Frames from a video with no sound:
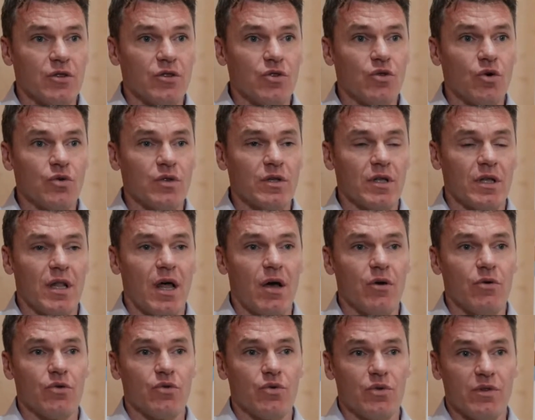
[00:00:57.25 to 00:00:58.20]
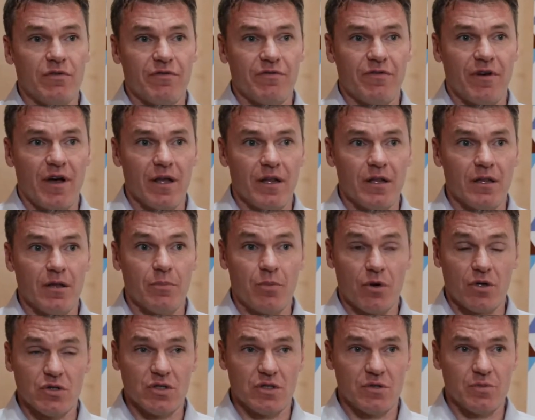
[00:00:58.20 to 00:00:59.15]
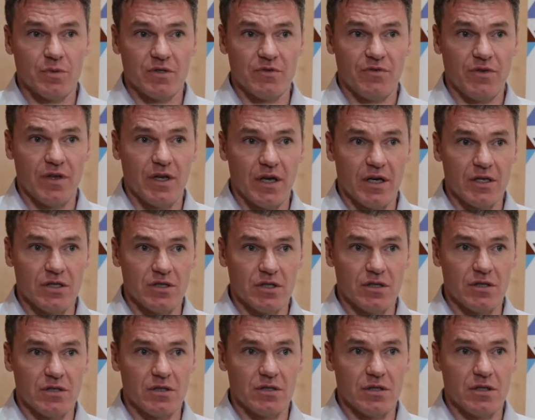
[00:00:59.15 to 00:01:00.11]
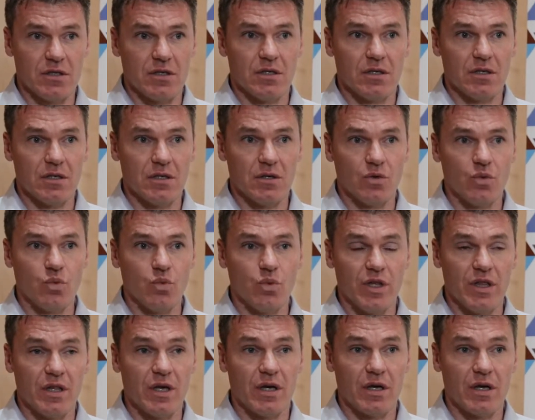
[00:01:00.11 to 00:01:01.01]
don't allow you to define the project specifications with the